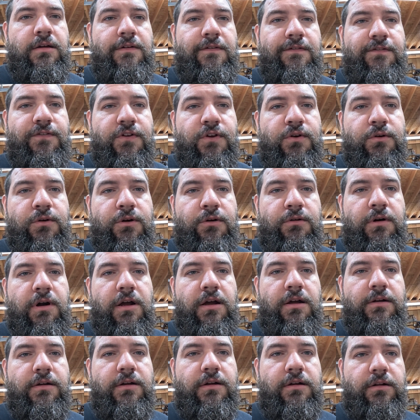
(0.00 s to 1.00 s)
flew it
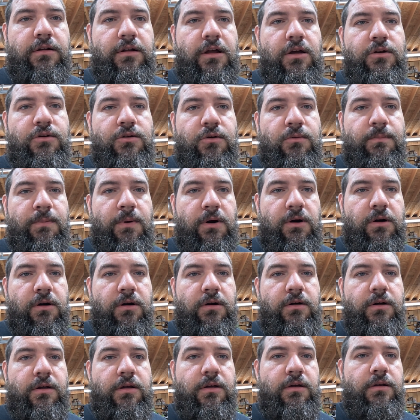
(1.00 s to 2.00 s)
around at a local
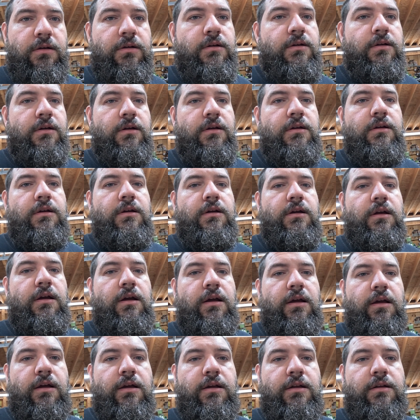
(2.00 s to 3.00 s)
park,
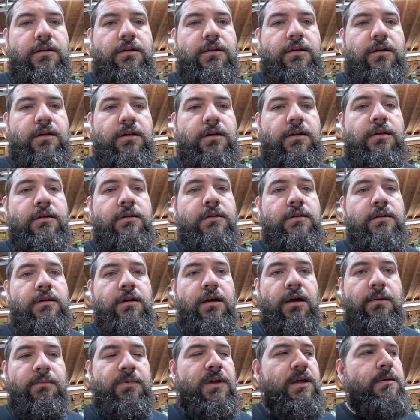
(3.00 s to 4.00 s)
and
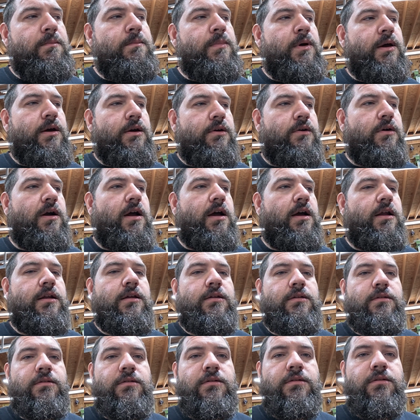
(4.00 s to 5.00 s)
I'm getting better at it.
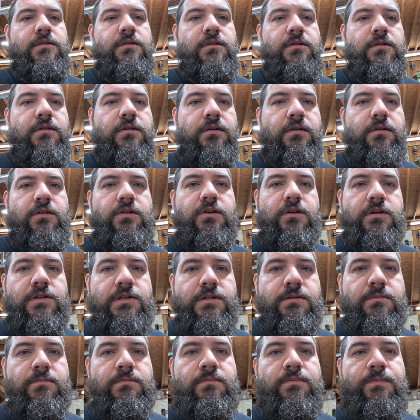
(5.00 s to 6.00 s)
It took
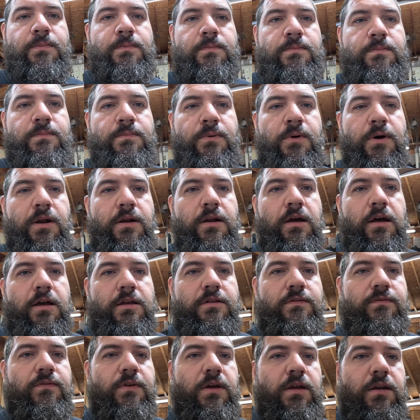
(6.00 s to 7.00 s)
pretty
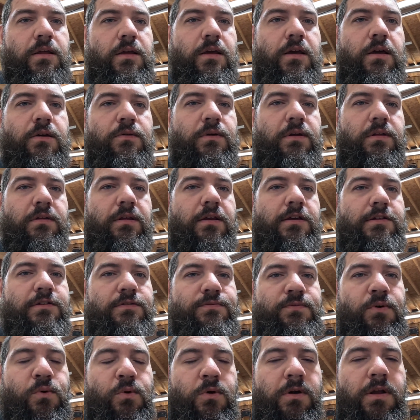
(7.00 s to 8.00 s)
nice video. It takes
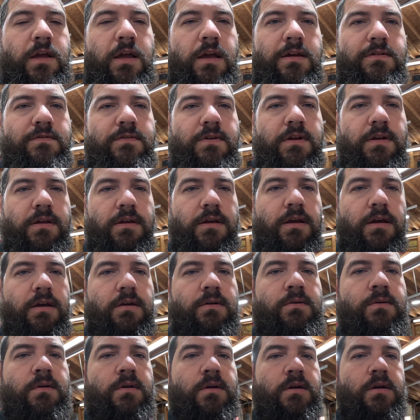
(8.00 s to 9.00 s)
4K video.